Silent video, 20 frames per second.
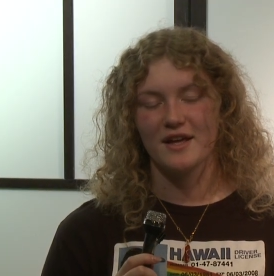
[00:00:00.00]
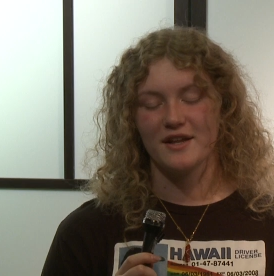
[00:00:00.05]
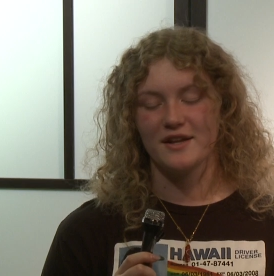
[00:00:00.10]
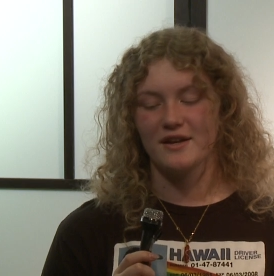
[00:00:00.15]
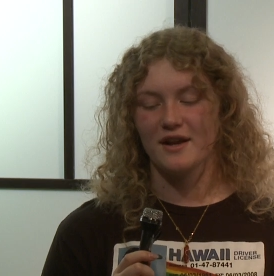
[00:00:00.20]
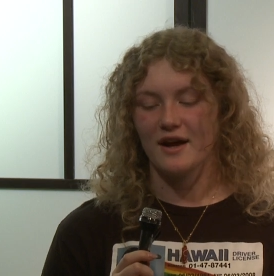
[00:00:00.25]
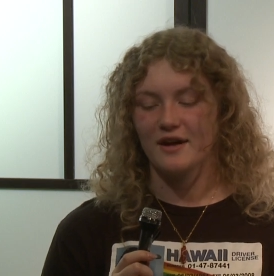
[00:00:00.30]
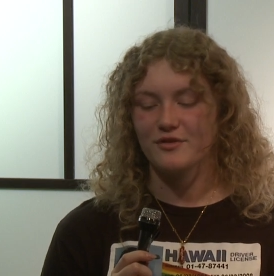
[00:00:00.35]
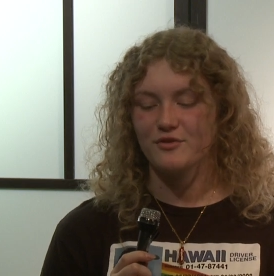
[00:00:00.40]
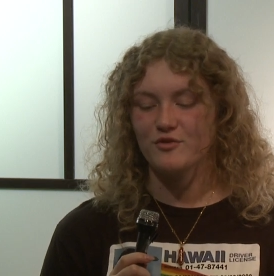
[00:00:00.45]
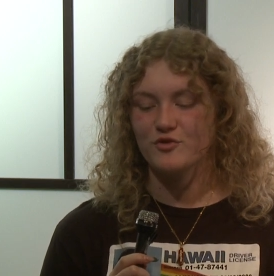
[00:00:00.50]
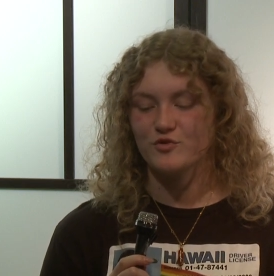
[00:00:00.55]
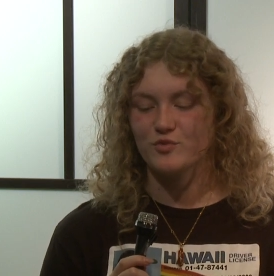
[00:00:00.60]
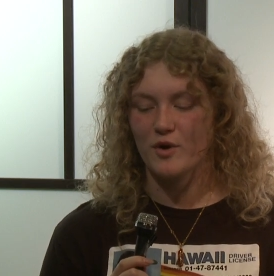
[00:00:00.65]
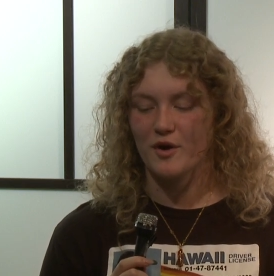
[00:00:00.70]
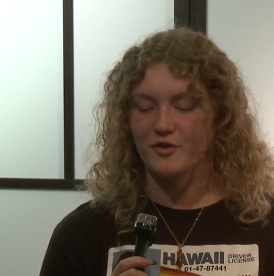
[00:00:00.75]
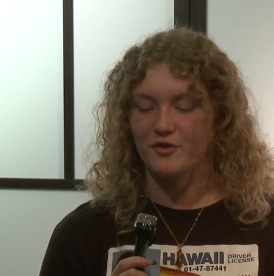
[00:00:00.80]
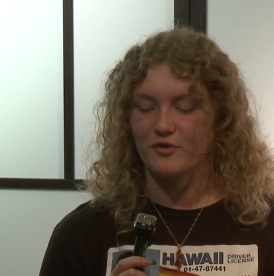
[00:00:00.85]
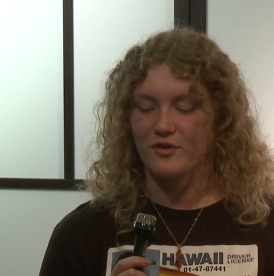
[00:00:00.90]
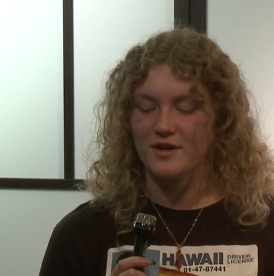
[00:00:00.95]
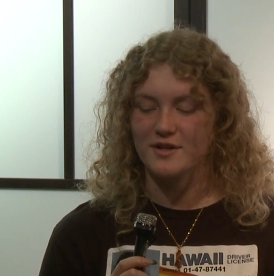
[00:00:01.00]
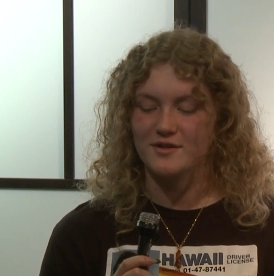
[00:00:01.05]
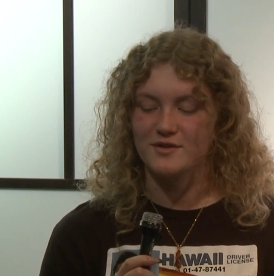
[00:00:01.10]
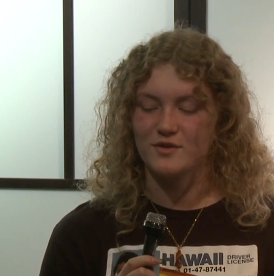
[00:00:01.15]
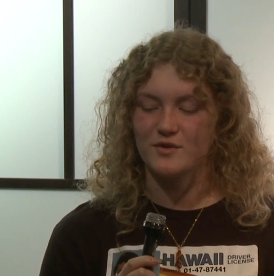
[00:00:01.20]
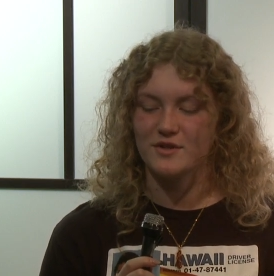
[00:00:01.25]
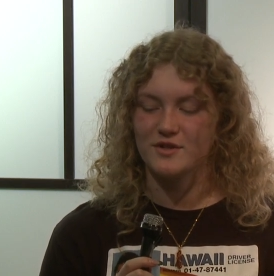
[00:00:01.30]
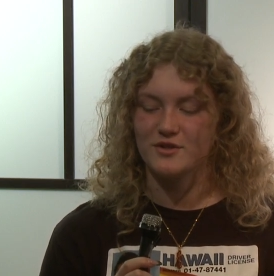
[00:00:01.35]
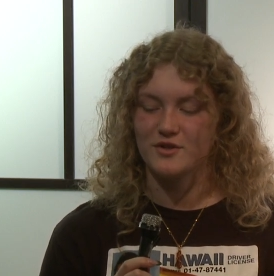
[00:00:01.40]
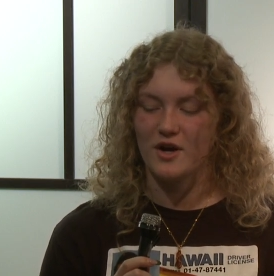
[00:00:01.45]
9th through 12th grade
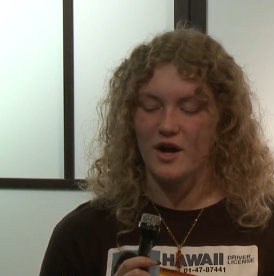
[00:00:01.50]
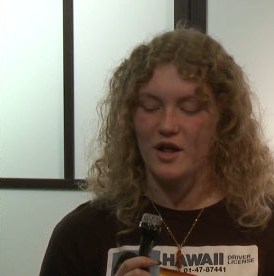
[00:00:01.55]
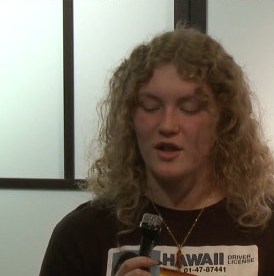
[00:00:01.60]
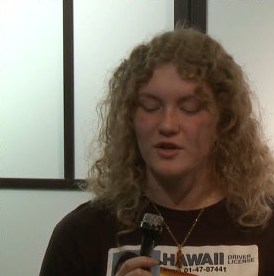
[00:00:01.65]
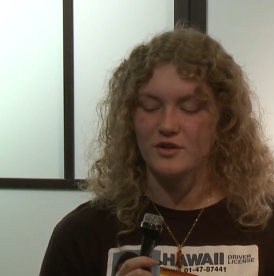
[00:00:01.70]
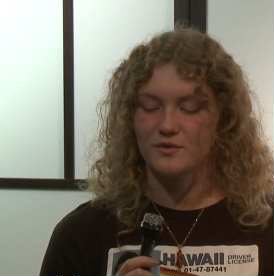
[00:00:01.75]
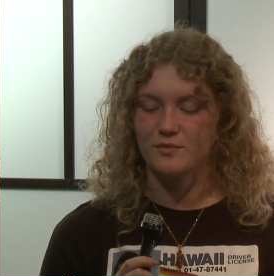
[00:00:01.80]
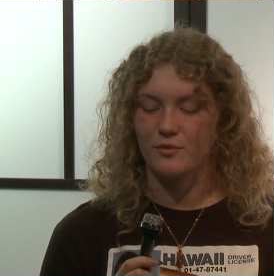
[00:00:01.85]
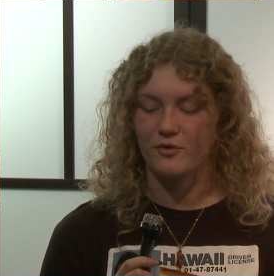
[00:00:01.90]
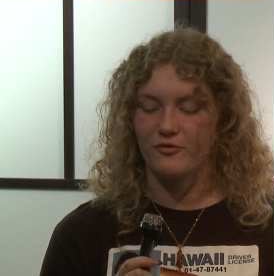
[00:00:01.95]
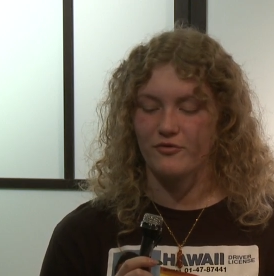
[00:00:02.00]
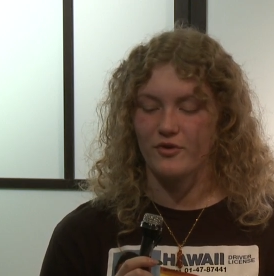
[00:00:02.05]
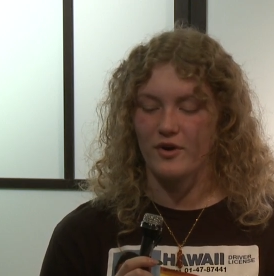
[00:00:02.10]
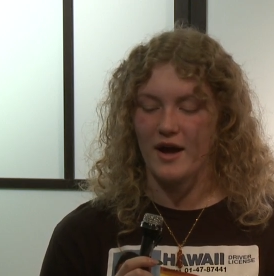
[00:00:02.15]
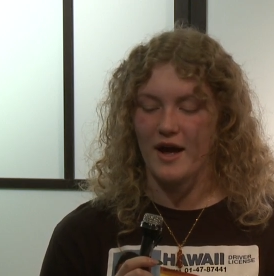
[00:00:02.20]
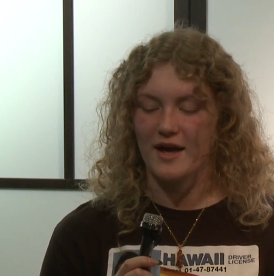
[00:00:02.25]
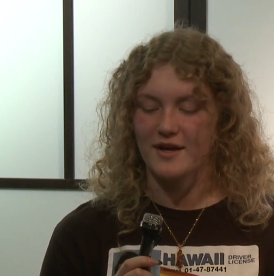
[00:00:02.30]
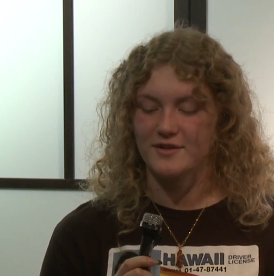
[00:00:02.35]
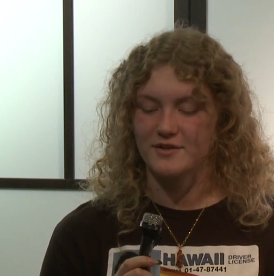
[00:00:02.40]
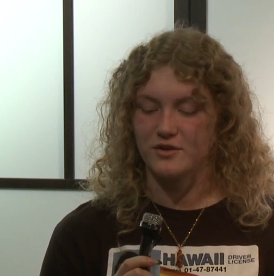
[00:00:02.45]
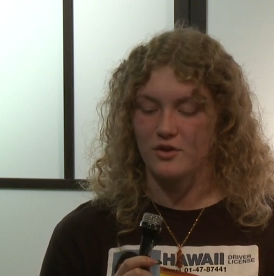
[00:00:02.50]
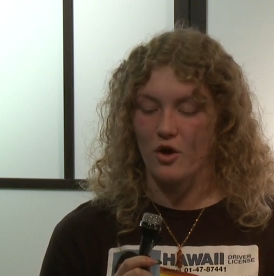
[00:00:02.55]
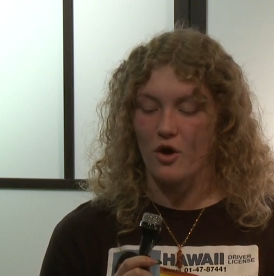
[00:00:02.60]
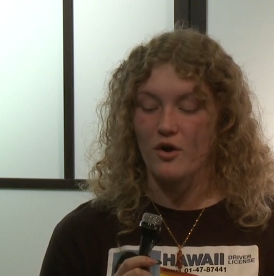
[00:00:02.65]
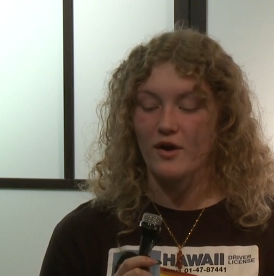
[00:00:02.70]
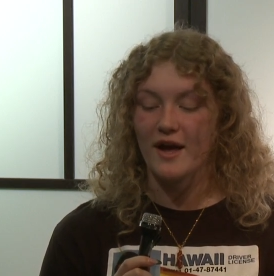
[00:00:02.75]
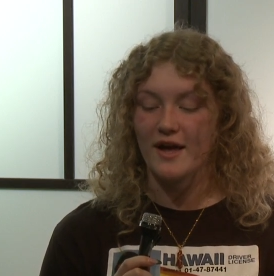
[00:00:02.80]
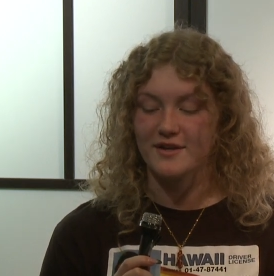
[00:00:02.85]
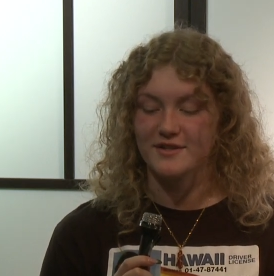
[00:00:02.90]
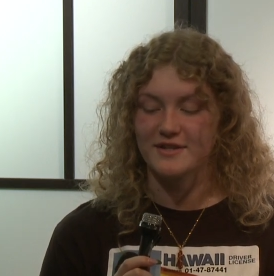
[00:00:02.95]
students are eligible for as
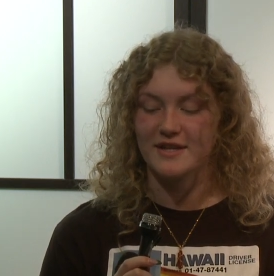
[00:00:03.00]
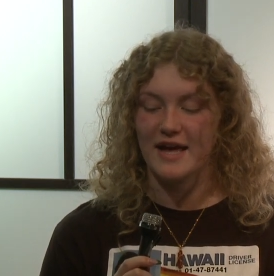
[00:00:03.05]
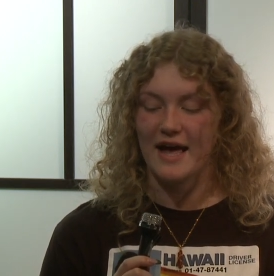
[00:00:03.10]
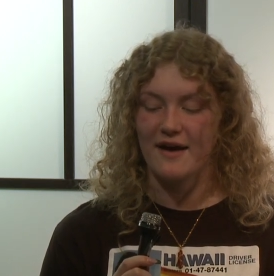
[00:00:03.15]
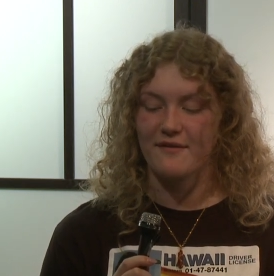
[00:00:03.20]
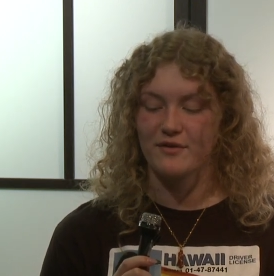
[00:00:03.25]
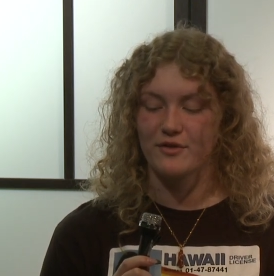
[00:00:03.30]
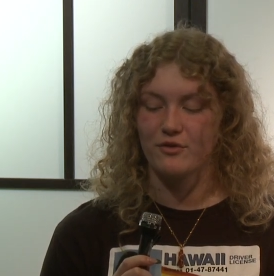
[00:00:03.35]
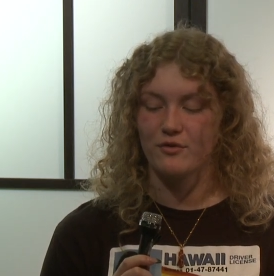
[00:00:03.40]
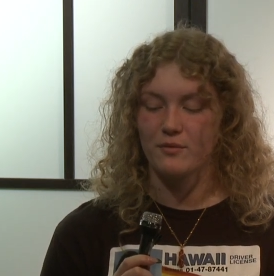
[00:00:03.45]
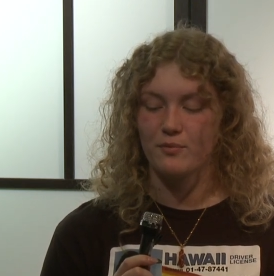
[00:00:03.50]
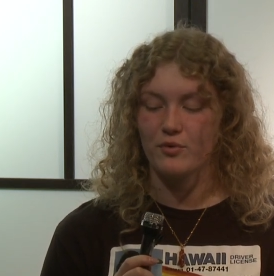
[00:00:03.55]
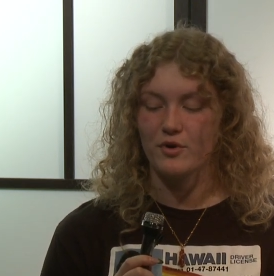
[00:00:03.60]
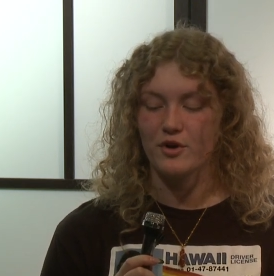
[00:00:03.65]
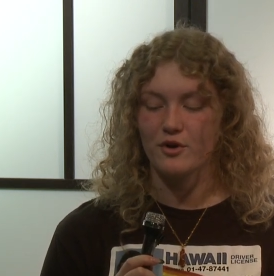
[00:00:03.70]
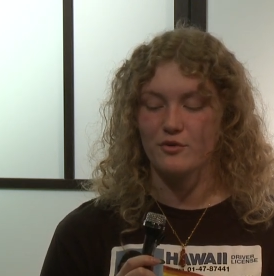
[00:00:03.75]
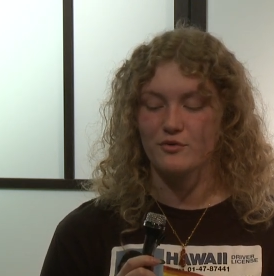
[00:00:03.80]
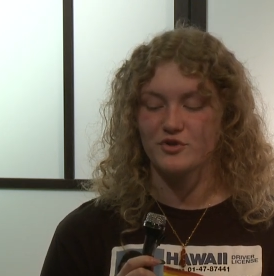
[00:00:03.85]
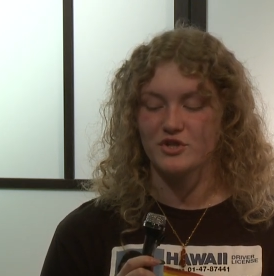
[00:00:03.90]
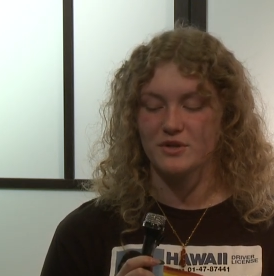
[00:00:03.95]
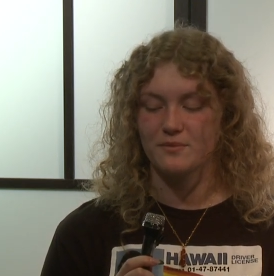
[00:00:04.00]
long as they have a 3.0